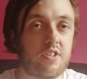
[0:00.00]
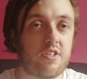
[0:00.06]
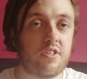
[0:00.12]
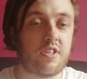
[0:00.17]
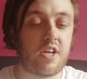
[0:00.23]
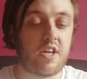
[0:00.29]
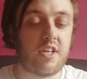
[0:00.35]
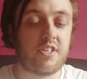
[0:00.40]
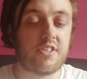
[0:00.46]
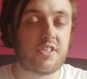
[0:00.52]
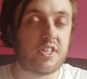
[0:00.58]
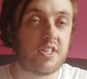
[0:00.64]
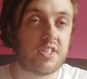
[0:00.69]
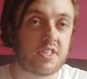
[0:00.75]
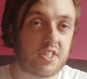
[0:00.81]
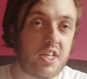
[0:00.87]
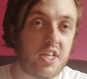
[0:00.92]
there's
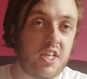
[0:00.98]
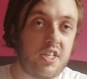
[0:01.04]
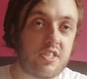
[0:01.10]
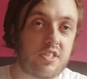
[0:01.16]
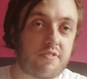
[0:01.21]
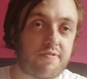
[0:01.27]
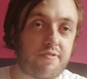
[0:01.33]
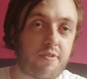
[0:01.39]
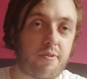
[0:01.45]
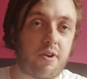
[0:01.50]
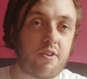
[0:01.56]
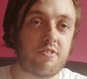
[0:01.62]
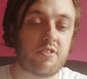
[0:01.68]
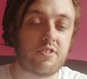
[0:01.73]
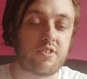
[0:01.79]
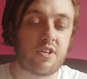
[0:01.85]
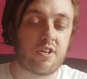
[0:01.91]
leads throughout
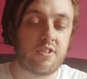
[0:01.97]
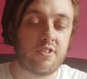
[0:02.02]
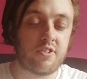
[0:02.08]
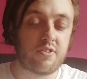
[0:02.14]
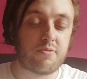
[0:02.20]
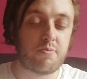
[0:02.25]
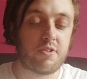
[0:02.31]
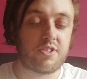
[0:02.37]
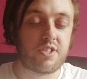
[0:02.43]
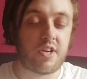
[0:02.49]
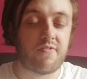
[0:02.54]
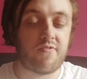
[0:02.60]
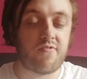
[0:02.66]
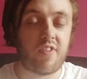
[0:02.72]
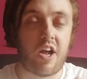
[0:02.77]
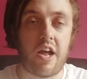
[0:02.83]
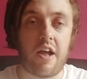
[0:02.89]
the songs which
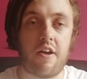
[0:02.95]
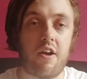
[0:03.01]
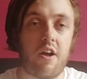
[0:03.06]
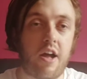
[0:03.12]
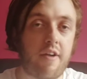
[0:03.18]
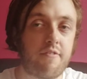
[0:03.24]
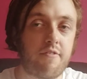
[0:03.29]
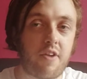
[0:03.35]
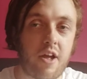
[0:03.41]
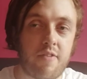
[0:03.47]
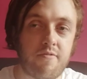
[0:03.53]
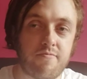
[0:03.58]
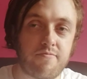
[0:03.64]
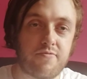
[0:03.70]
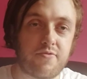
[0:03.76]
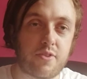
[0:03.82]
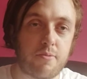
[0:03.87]

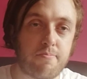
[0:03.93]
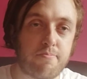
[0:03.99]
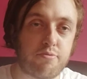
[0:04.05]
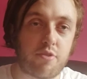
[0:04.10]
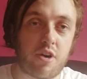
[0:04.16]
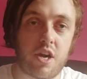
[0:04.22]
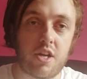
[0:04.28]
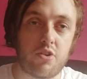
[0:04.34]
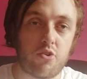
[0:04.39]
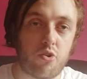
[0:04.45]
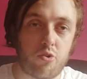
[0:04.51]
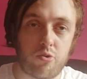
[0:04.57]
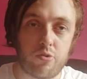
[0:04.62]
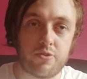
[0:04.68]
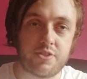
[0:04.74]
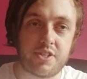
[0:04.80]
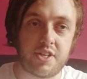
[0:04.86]
have bright
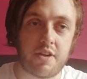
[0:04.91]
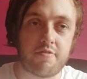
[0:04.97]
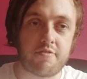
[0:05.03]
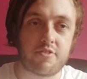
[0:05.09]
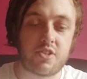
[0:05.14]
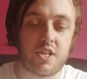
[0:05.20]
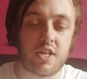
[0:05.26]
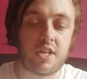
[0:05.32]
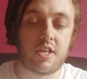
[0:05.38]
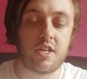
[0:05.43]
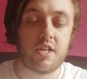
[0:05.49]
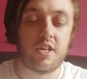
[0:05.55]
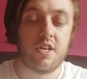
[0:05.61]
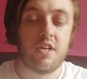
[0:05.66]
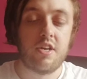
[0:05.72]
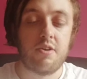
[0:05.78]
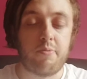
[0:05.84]
holds and everything,
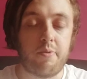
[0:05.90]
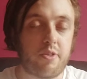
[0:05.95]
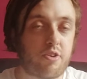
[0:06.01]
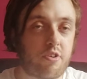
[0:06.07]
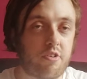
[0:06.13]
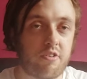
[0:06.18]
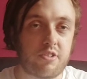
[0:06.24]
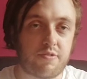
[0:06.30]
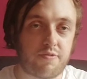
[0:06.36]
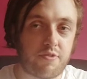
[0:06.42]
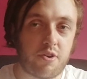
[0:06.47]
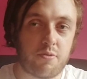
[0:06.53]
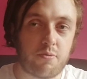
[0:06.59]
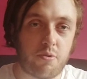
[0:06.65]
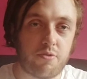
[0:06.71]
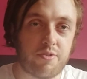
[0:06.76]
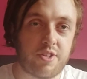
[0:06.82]
which cuts
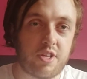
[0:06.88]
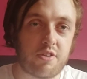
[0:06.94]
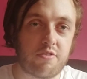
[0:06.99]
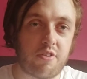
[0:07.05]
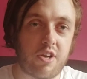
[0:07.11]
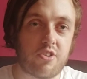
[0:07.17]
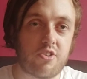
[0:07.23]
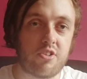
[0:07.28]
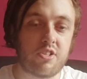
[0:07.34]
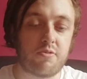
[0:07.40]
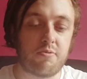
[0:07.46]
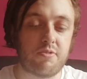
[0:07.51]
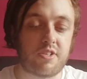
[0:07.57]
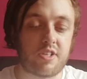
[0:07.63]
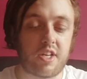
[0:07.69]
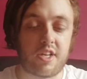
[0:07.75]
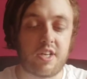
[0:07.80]
through all the aggression, so
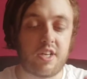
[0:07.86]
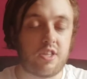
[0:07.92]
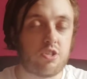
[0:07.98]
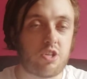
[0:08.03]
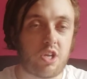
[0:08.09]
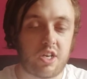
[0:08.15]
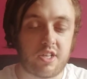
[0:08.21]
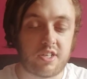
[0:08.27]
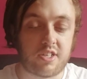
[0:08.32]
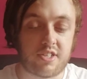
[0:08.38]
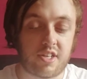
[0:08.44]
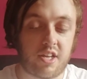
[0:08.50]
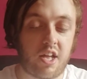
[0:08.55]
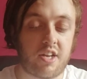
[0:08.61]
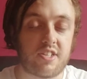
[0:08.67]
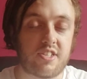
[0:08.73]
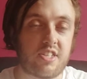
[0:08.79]
it's like an angelic
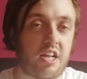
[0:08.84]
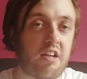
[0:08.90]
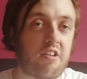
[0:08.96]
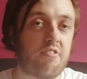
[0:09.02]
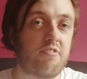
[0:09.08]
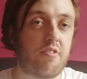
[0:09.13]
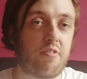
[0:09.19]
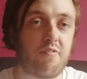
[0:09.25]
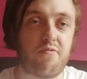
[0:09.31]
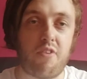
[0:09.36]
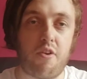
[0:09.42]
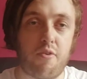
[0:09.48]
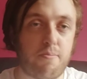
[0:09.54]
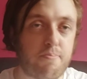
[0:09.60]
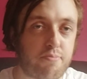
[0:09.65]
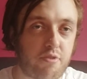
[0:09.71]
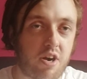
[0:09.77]
kind of sound,
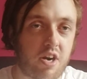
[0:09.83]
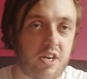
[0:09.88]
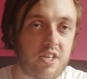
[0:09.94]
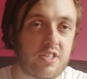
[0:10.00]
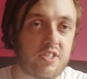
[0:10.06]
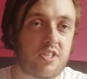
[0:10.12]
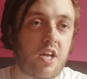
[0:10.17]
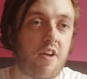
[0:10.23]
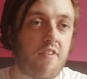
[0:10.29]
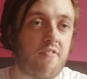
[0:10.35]
very bright,